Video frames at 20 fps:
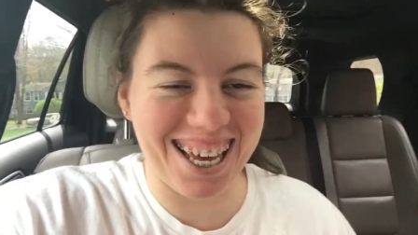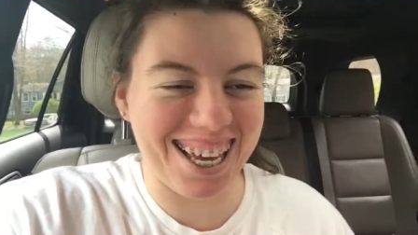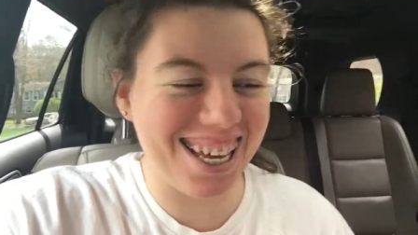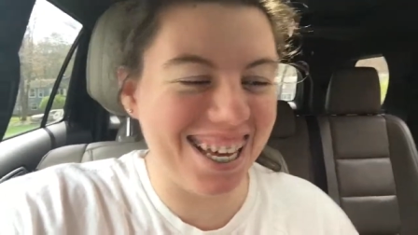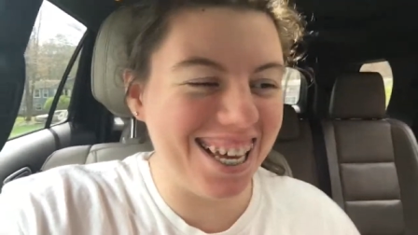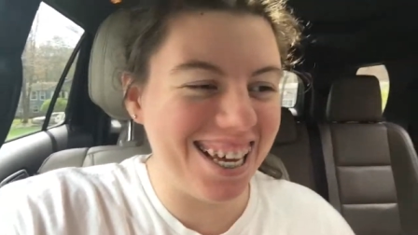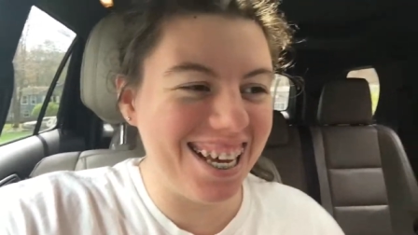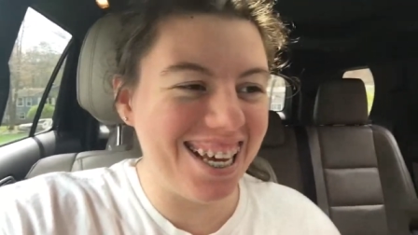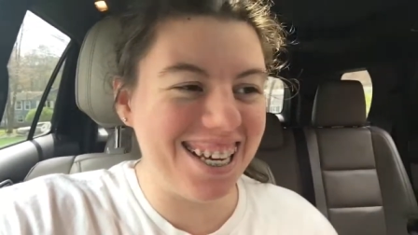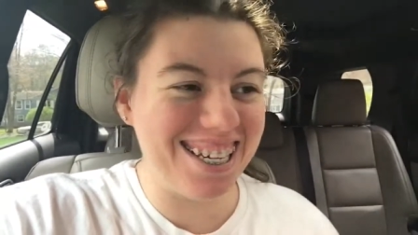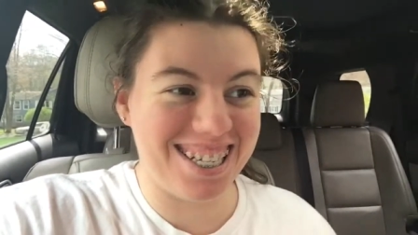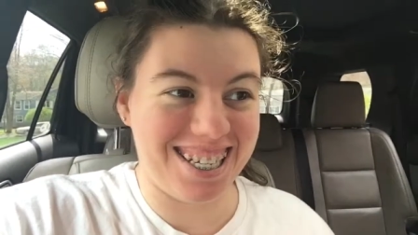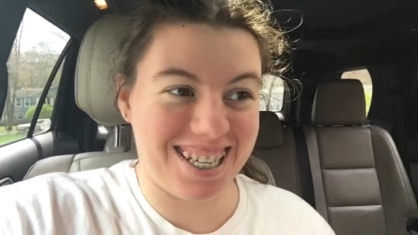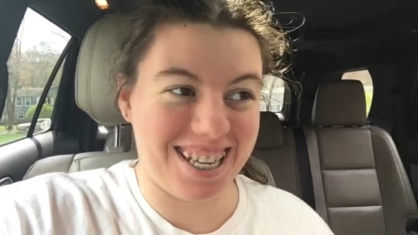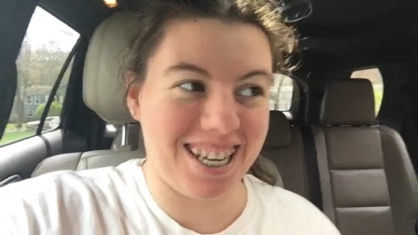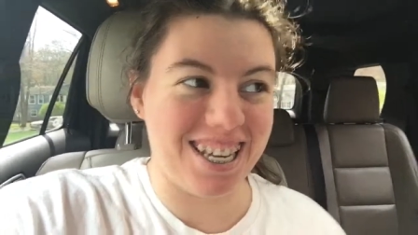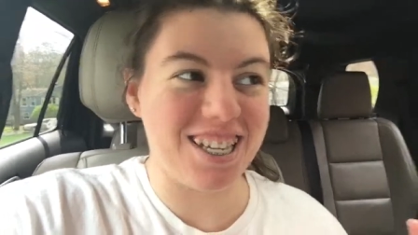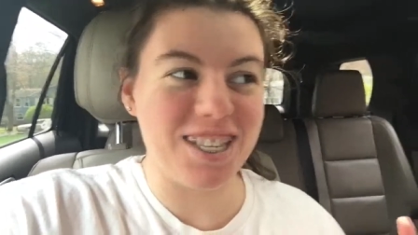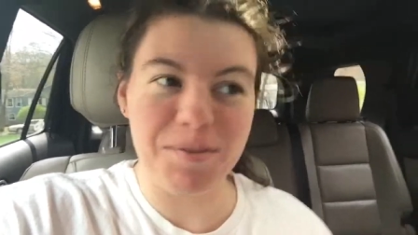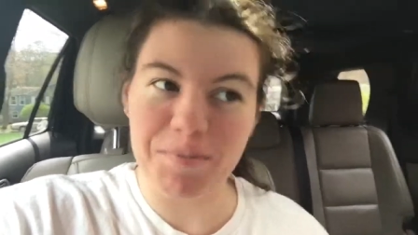Day.
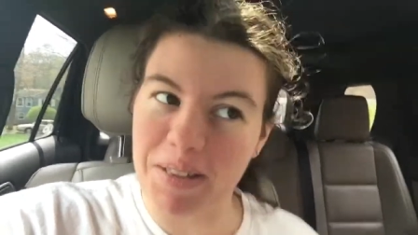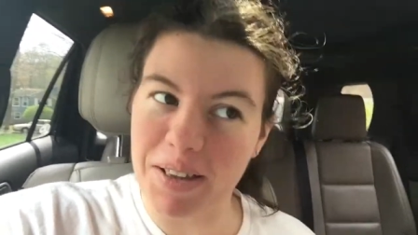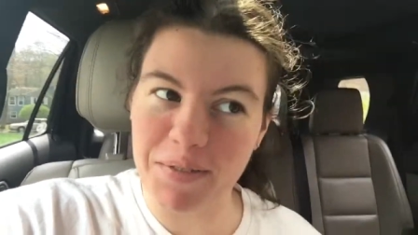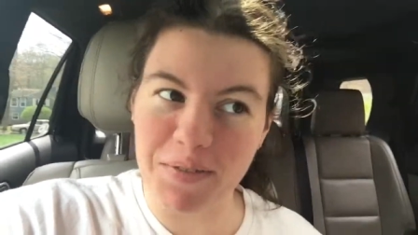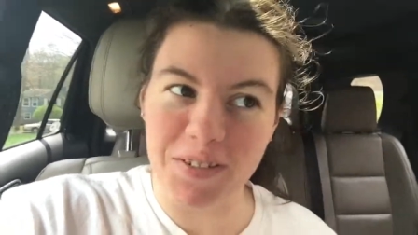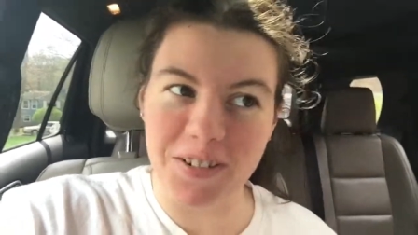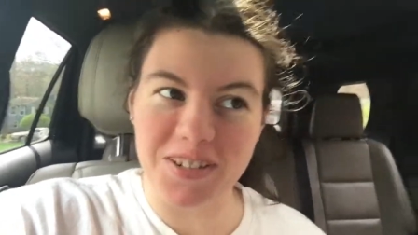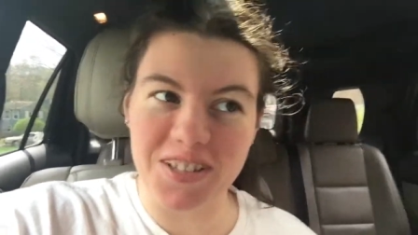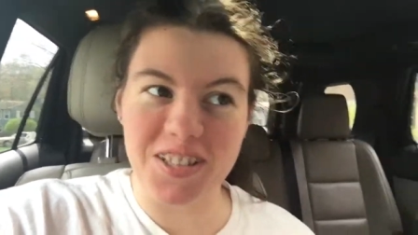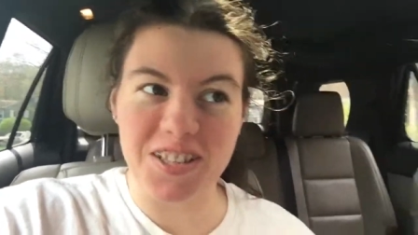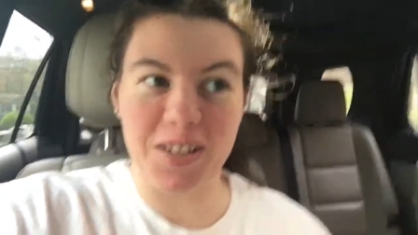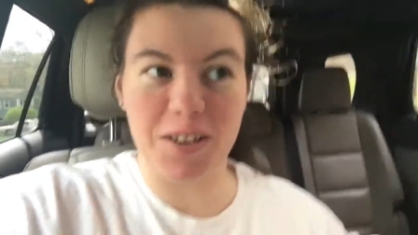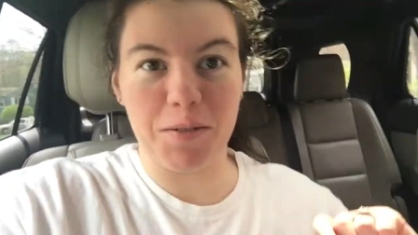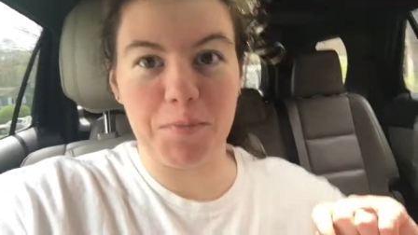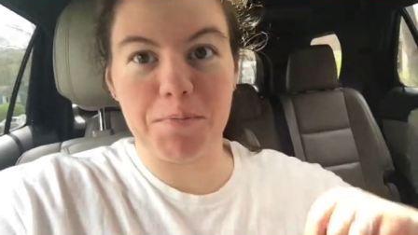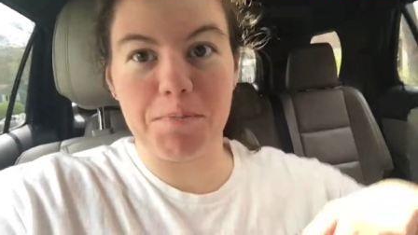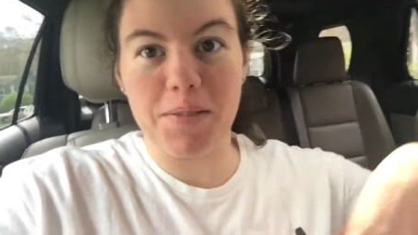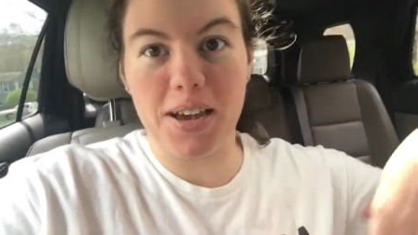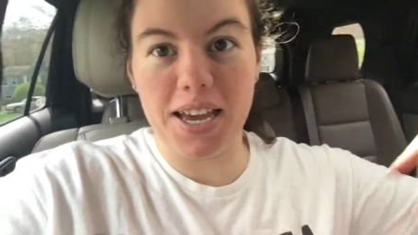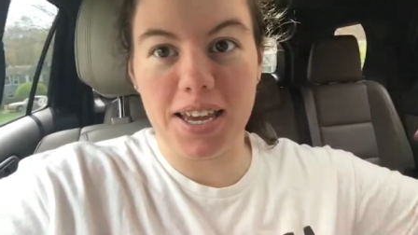Today is May 4th,
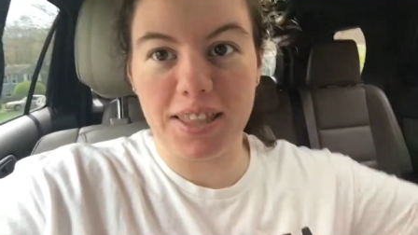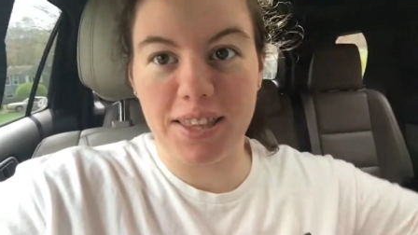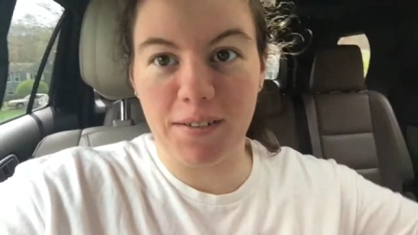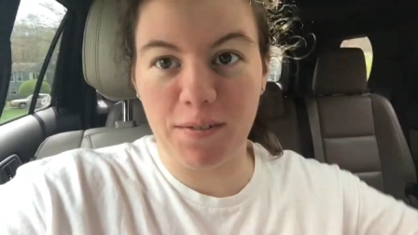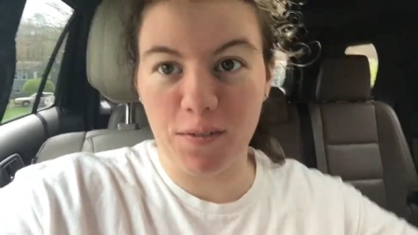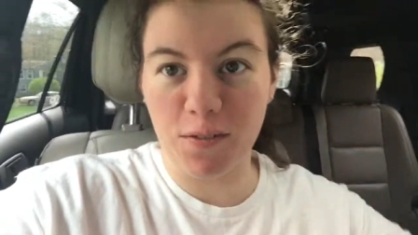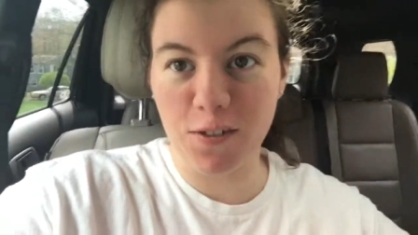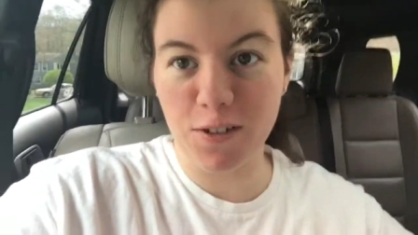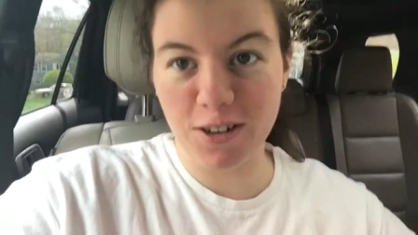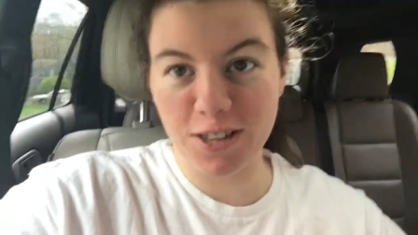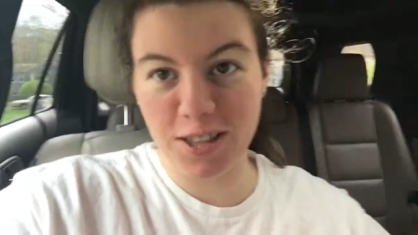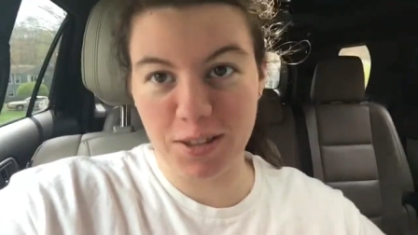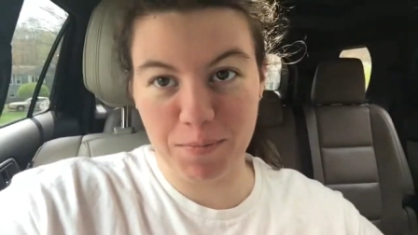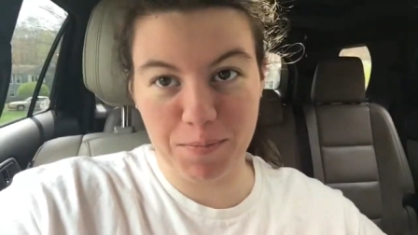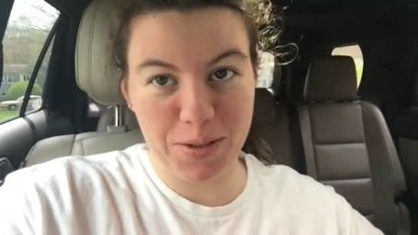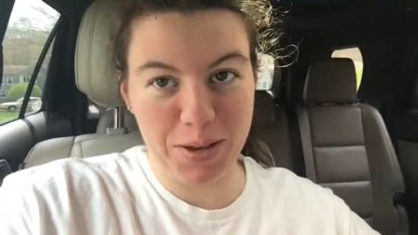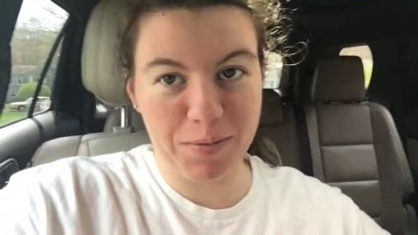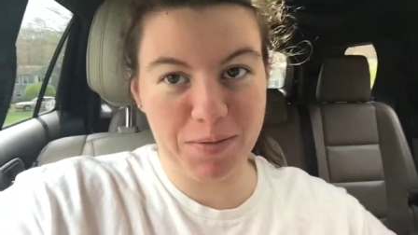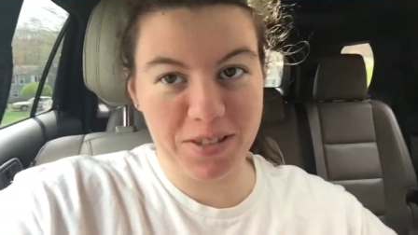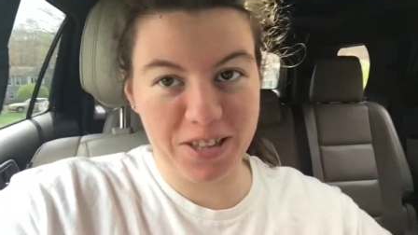so May the 4th
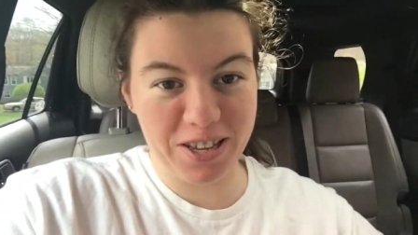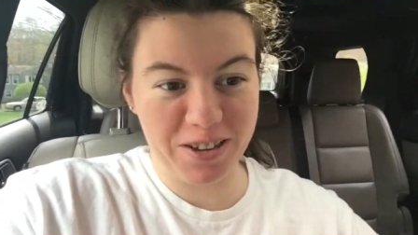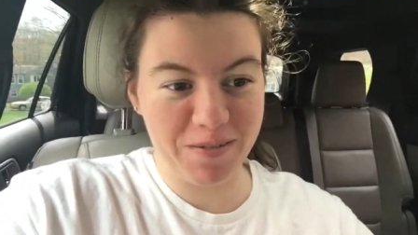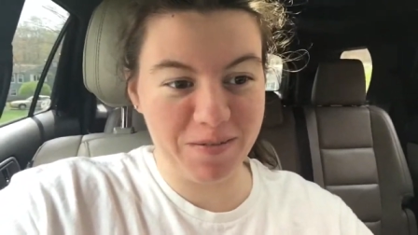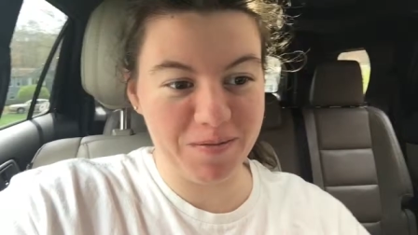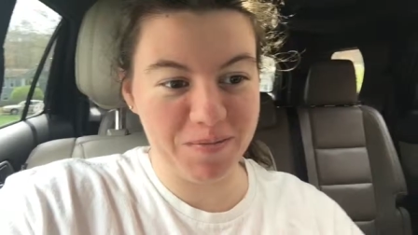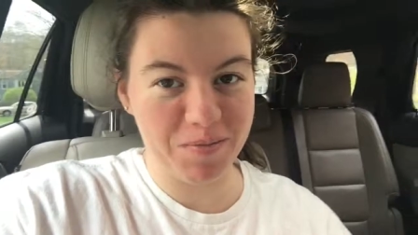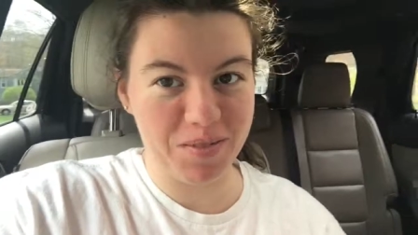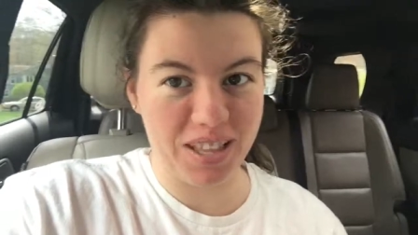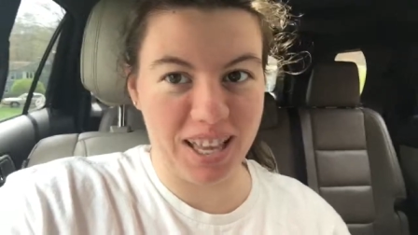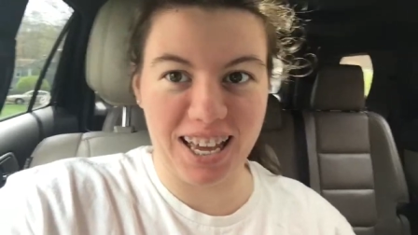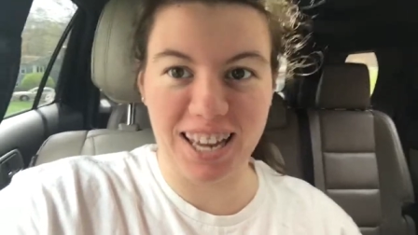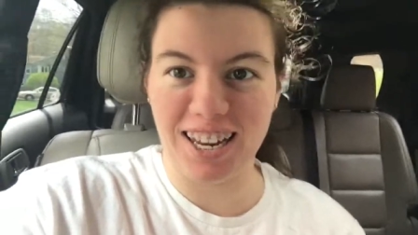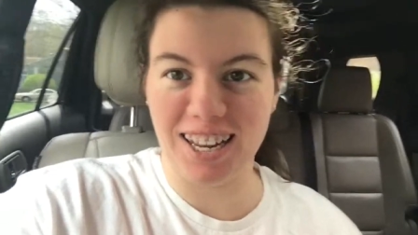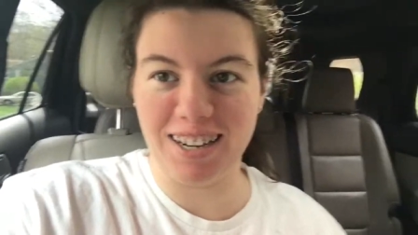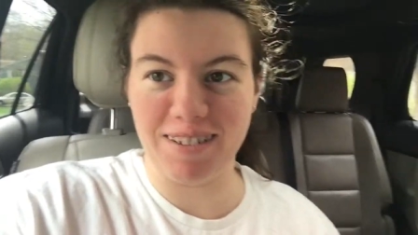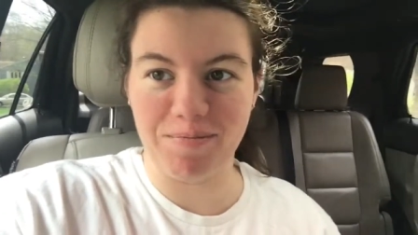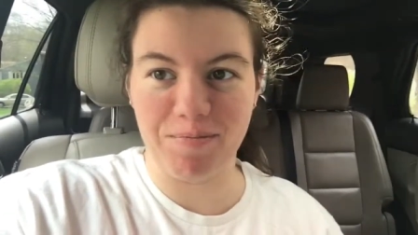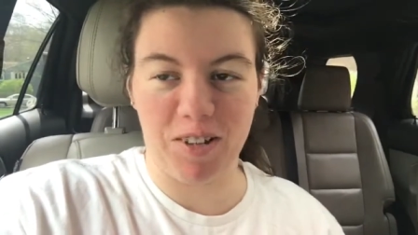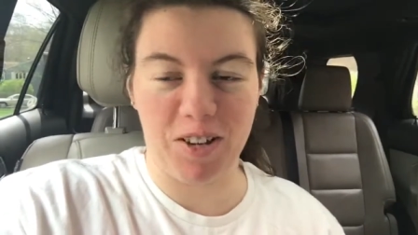be with you. Get
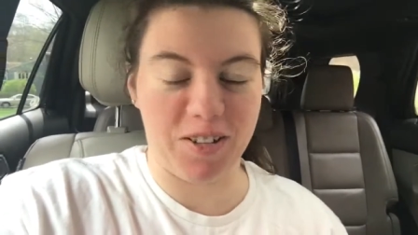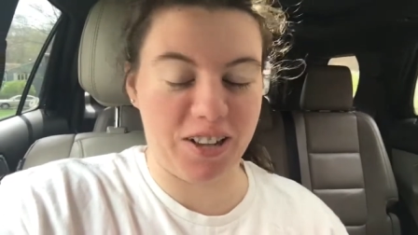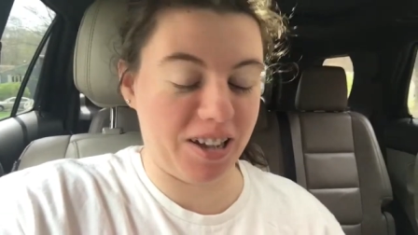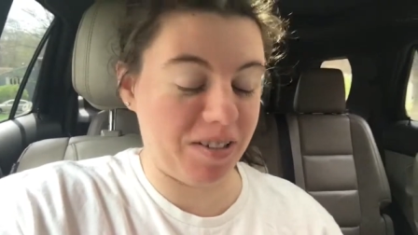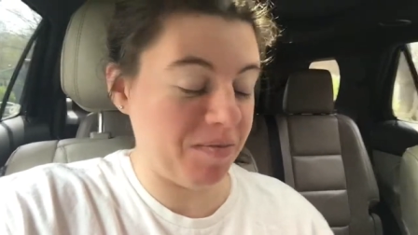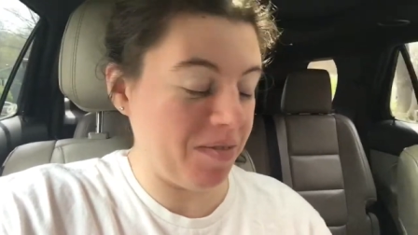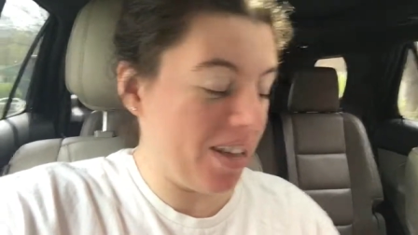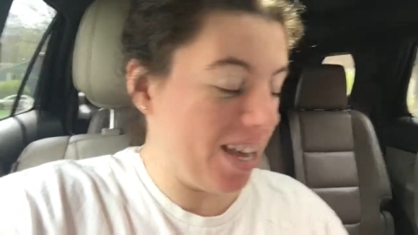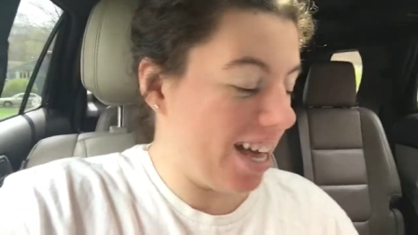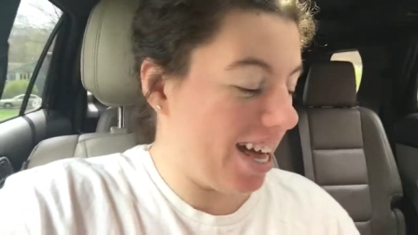it? Okay.